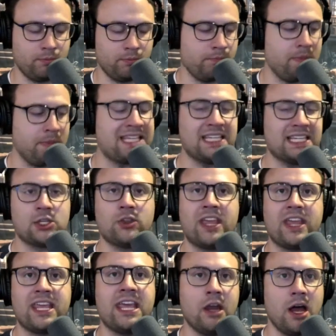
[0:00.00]
makes it so they
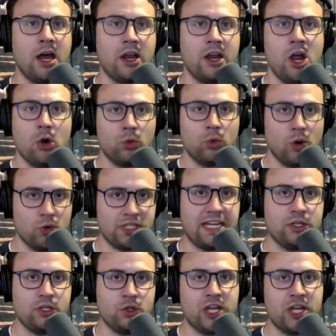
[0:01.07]
cannot rotate
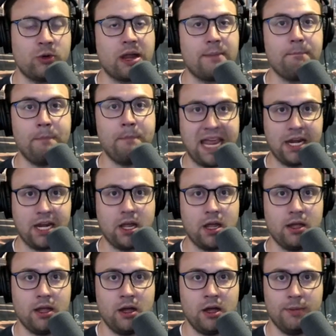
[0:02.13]
to generate mana
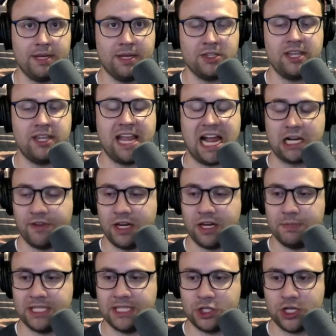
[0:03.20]
into the activated
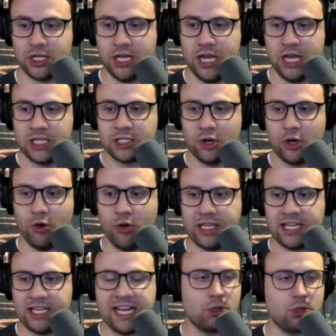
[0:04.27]
position. So it
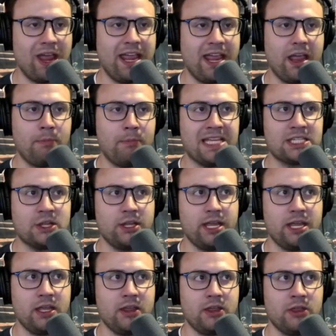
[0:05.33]
takes away
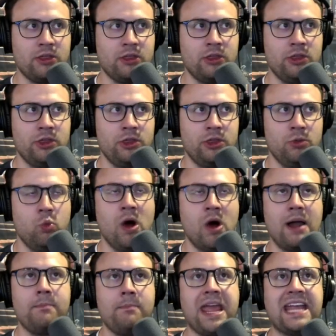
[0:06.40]
basically
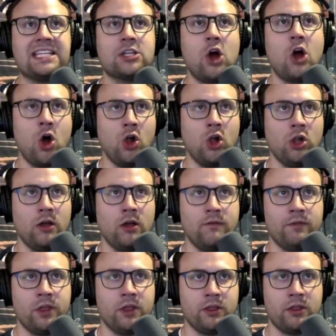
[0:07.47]
what makes all of
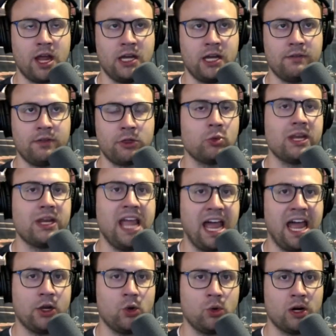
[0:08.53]
the kind of 3
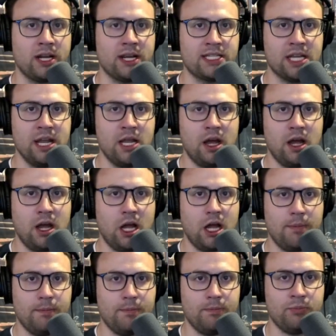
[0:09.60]
categories
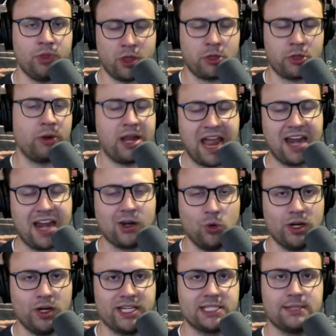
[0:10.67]
the 3
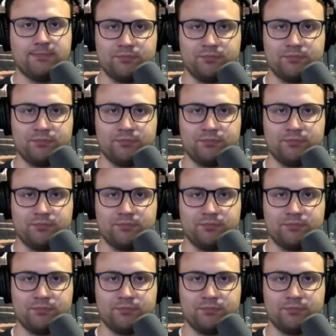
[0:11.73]
categories.